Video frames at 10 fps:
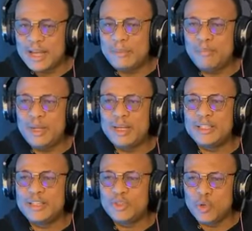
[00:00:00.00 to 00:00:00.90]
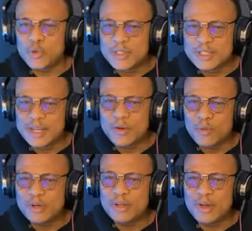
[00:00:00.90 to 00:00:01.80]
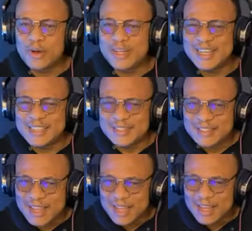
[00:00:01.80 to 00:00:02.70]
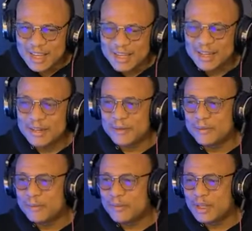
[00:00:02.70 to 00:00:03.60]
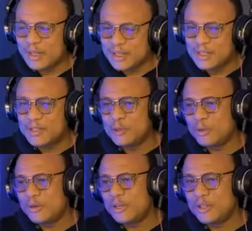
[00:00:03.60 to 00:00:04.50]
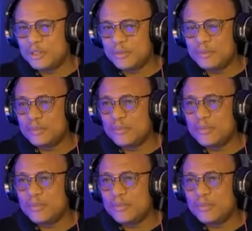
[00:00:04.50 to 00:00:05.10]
The ability to say what God is thinking is inspiration.